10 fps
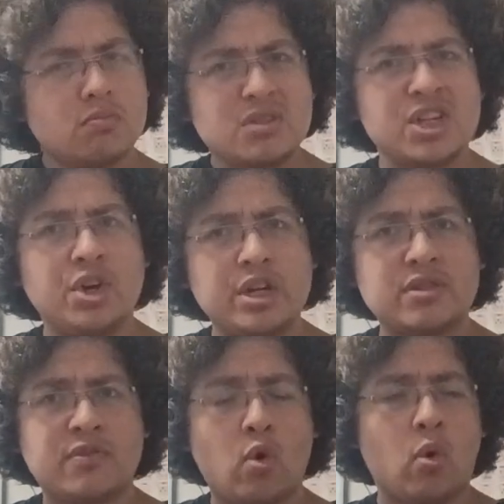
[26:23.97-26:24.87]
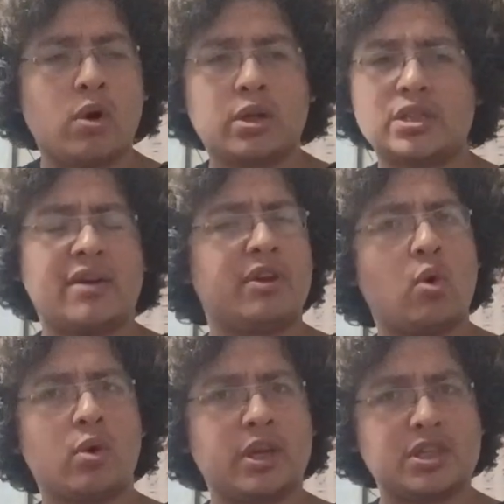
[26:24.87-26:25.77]
series of chords. Every
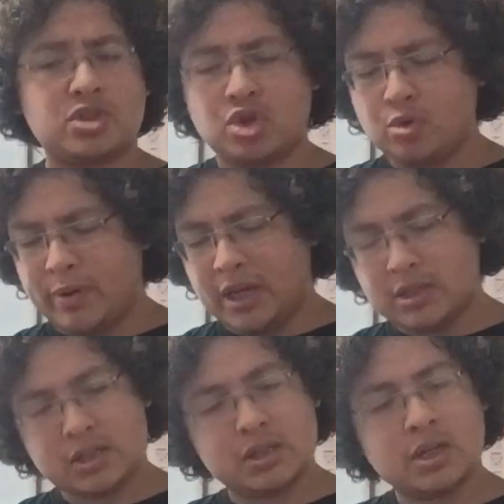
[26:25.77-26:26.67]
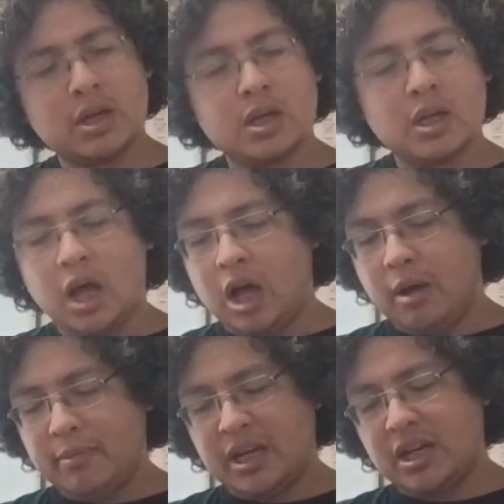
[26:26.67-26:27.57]
chord gets 2 beats.
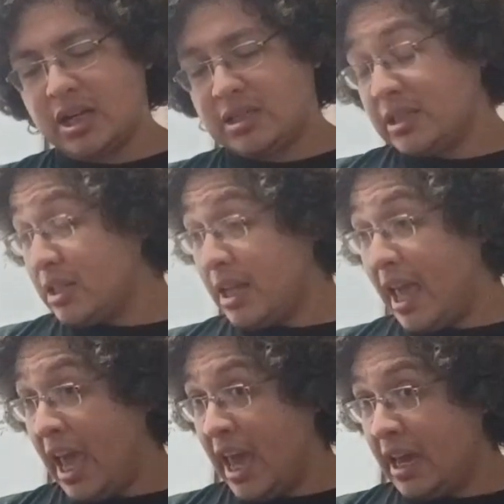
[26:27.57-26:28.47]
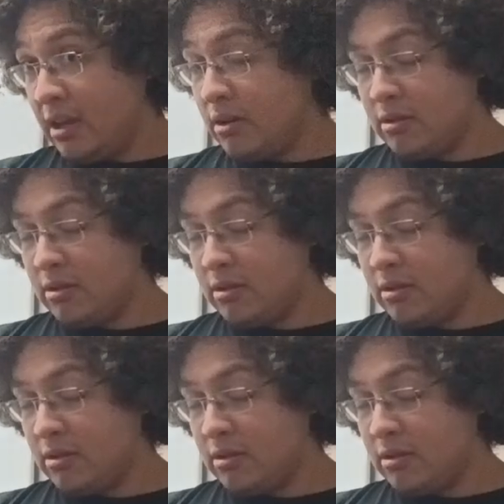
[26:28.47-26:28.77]
He does A,